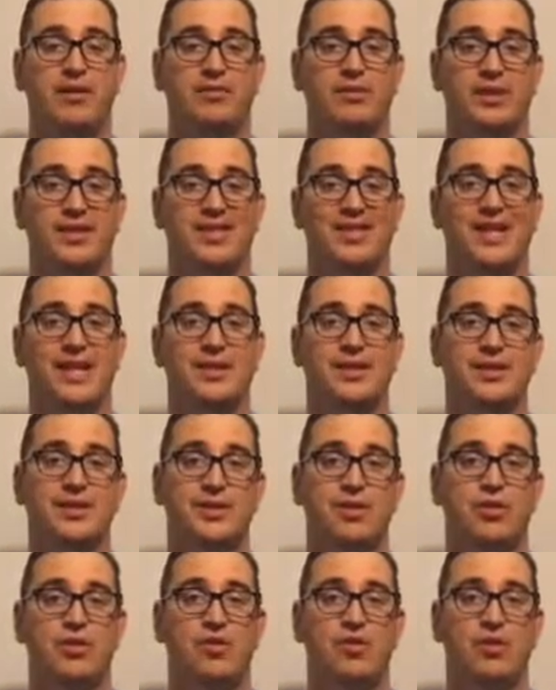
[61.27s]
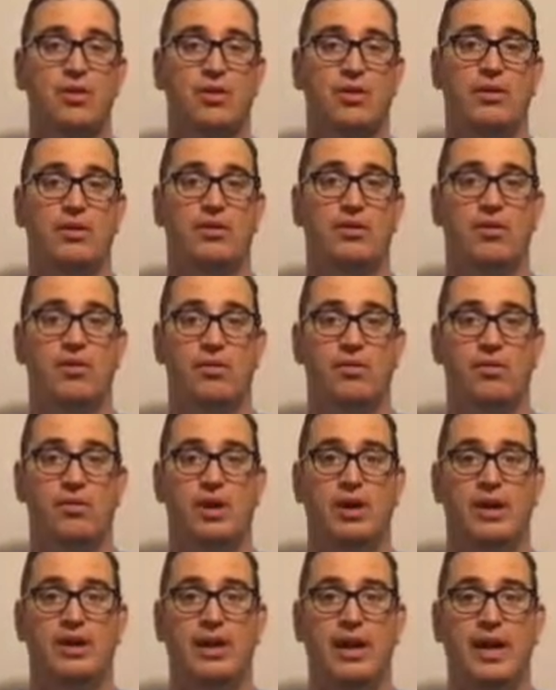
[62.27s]
recessed
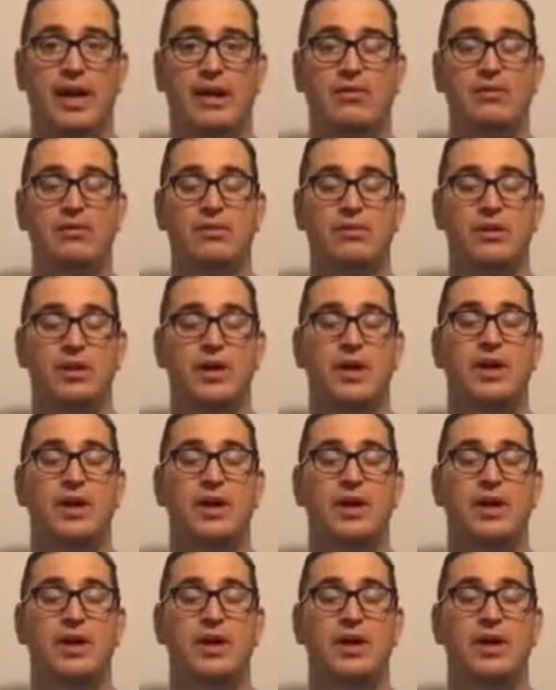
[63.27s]
or out.